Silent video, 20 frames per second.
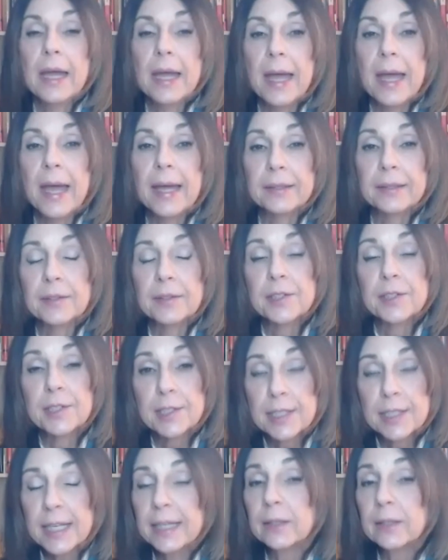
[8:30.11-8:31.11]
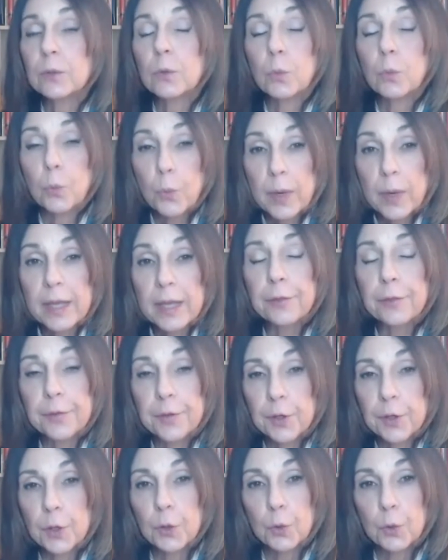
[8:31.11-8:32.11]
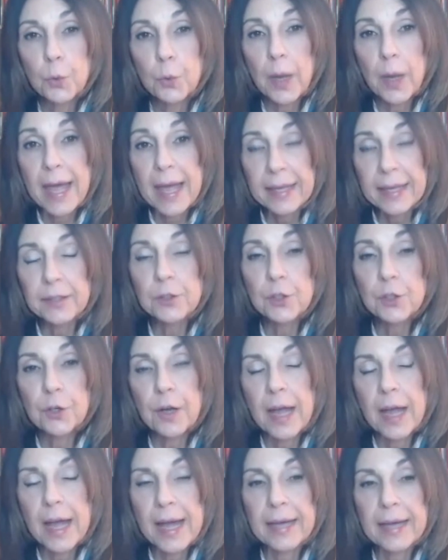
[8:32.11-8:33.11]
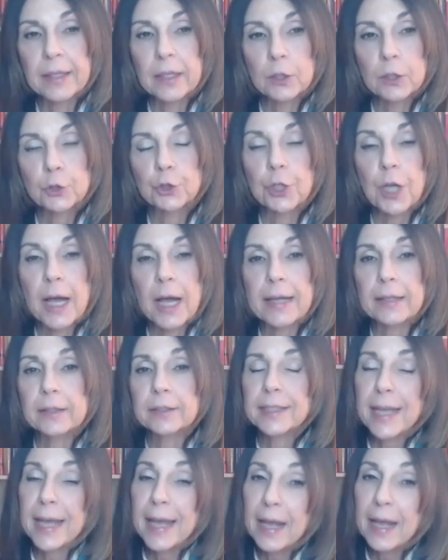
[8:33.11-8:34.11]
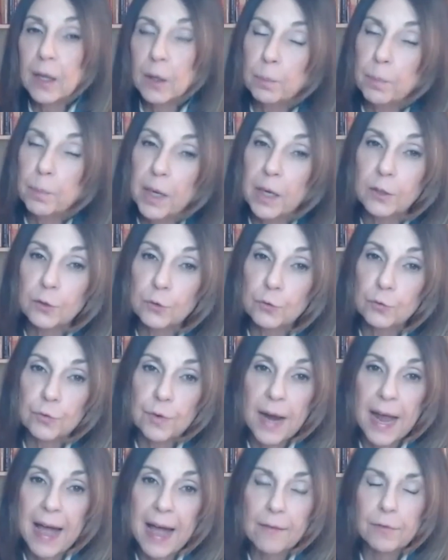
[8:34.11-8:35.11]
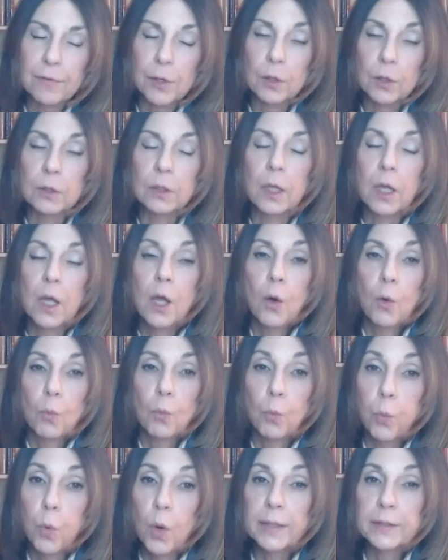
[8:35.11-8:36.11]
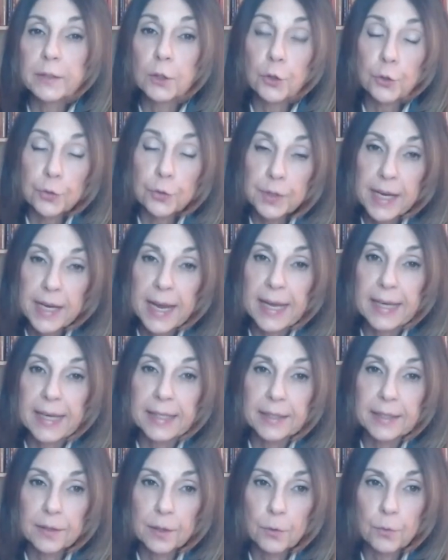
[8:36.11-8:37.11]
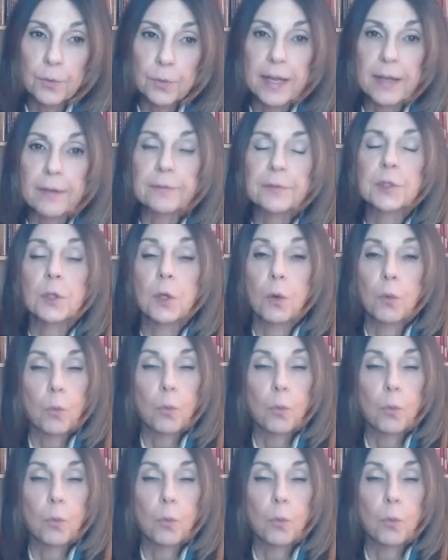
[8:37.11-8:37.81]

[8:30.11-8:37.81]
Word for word: and sit with you and your adult child to help unravel what created the rift,